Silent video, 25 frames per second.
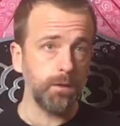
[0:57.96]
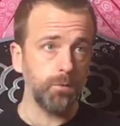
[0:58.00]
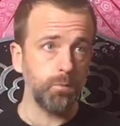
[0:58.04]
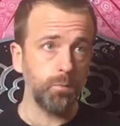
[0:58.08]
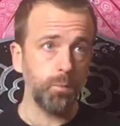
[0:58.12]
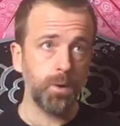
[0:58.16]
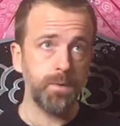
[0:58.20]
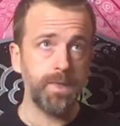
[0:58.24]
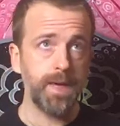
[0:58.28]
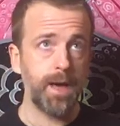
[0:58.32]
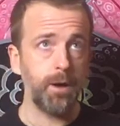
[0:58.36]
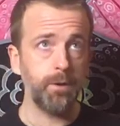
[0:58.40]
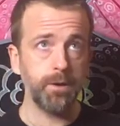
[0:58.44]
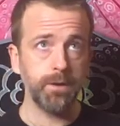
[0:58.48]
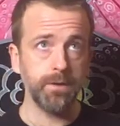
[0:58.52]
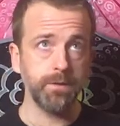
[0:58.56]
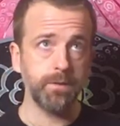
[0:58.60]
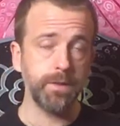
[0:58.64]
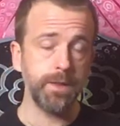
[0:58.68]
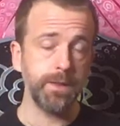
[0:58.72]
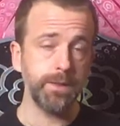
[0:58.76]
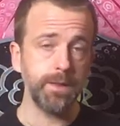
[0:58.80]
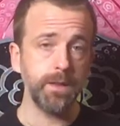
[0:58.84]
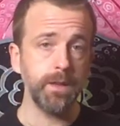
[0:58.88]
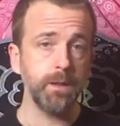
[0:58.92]
without us
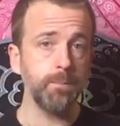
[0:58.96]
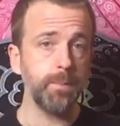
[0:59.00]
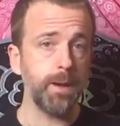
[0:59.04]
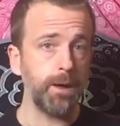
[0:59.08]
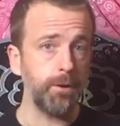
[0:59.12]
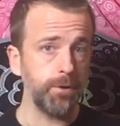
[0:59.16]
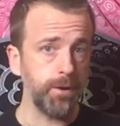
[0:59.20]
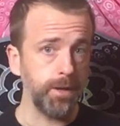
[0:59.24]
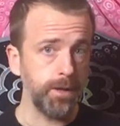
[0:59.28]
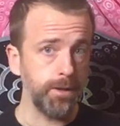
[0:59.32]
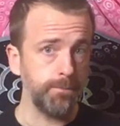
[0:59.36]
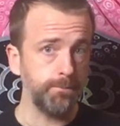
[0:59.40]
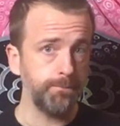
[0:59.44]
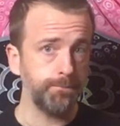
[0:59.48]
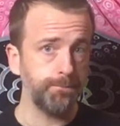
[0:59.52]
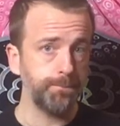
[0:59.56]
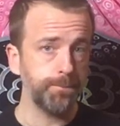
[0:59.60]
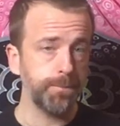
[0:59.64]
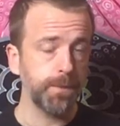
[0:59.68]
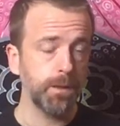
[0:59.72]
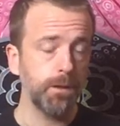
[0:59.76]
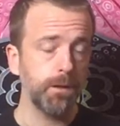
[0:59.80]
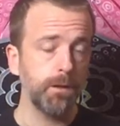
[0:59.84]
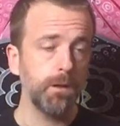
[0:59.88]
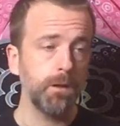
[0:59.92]
thinking about it.
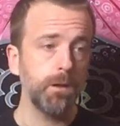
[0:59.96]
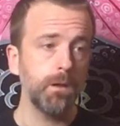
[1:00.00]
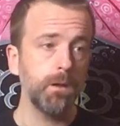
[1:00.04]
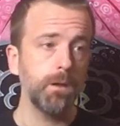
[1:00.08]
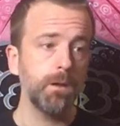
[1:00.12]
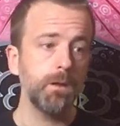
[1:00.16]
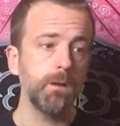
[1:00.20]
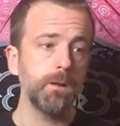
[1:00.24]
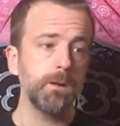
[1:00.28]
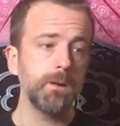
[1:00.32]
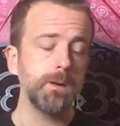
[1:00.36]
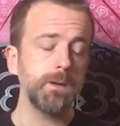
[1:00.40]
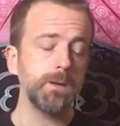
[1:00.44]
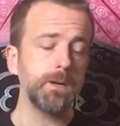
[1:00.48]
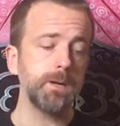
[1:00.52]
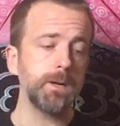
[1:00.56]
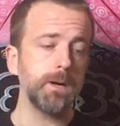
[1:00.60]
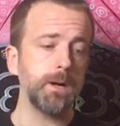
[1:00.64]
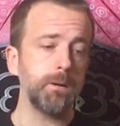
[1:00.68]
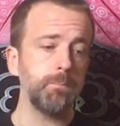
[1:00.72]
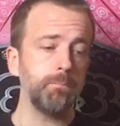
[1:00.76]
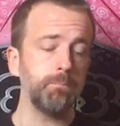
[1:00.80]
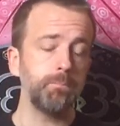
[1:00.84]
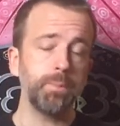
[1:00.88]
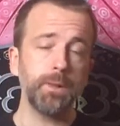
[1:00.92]

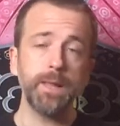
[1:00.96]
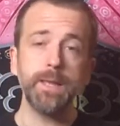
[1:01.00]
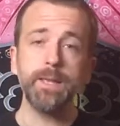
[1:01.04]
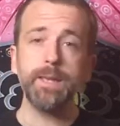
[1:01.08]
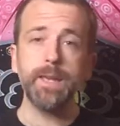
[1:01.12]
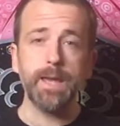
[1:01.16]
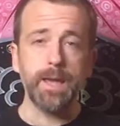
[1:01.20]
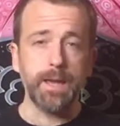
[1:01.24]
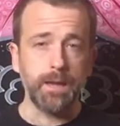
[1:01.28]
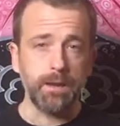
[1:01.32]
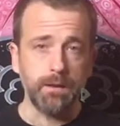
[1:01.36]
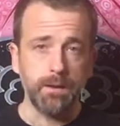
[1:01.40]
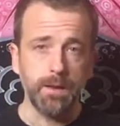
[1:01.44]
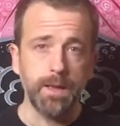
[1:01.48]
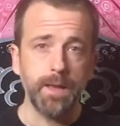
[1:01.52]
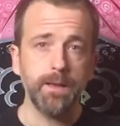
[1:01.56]
Blinking